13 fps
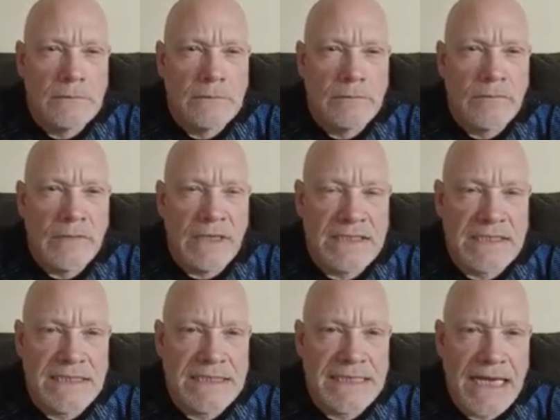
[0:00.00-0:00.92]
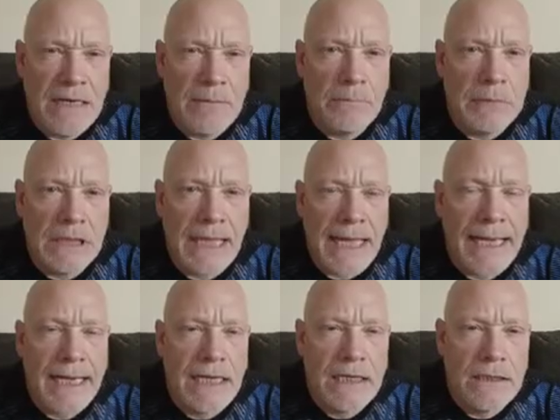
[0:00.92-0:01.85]
That's a 10 black.
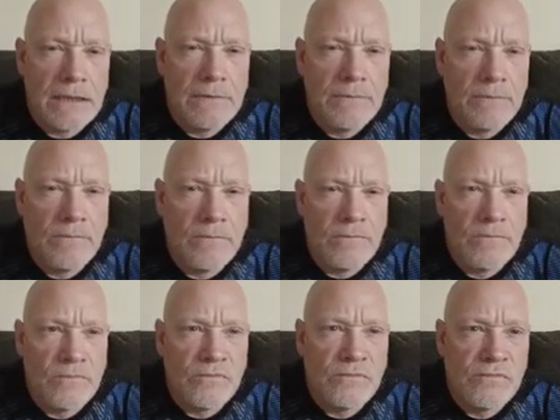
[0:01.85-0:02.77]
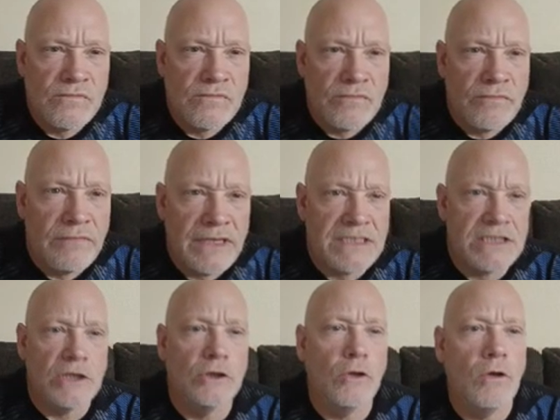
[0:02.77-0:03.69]
It's a
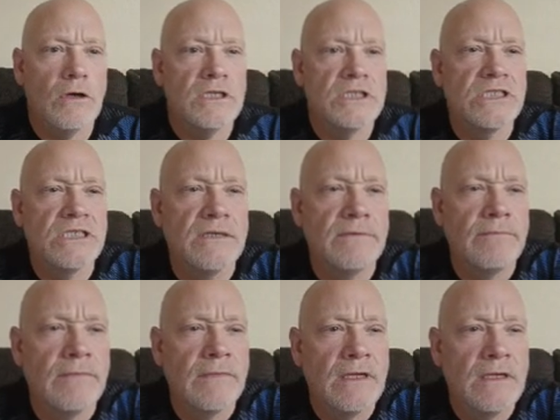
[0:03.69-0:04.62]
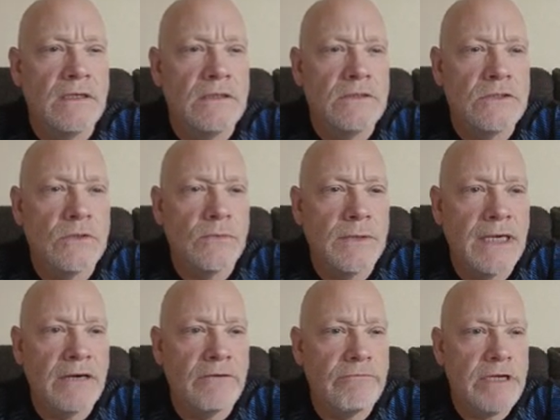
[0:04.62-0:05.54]
loss. So we got to
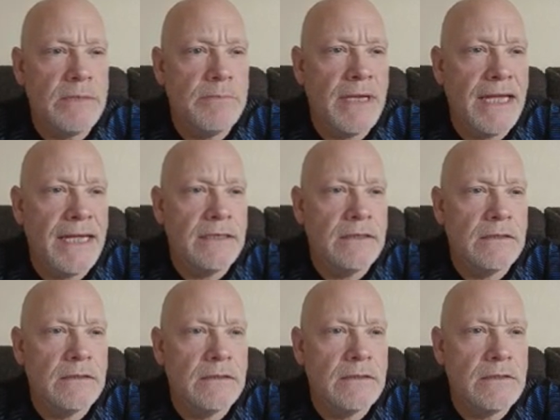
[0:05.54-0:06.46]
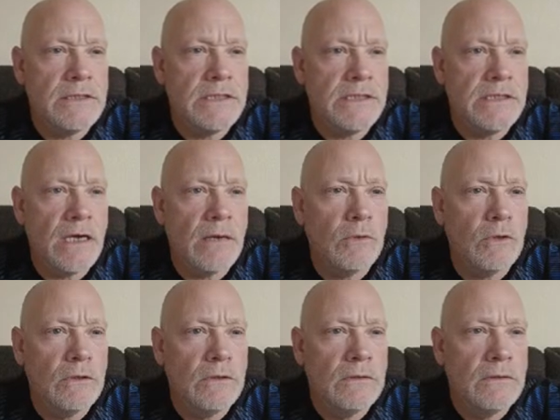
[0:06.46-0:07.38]
rebet, double.
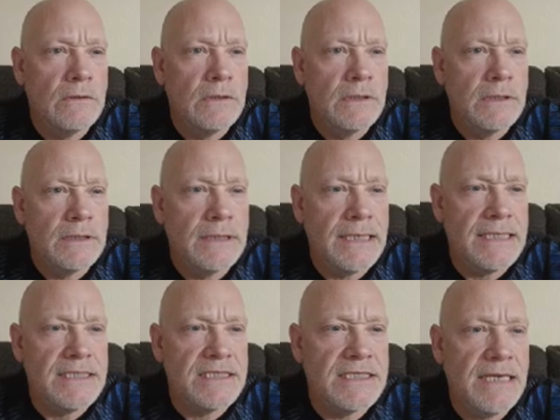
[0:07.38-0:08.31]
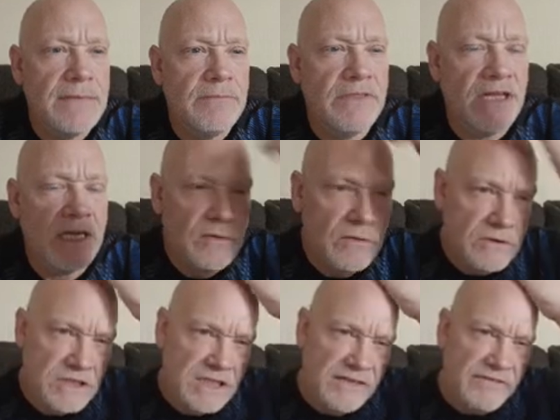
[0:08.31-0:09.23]
And same thing. See
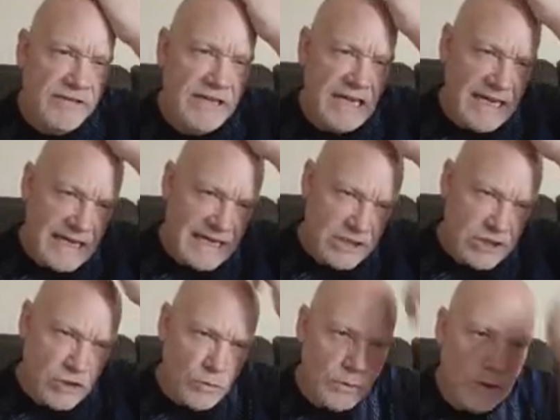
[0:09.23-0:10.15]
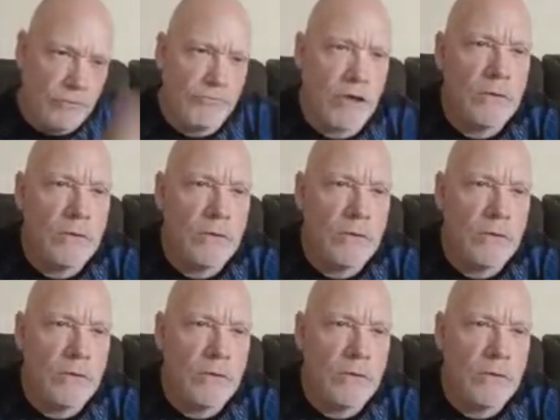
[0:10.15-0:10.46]
if we can get 2 in a row.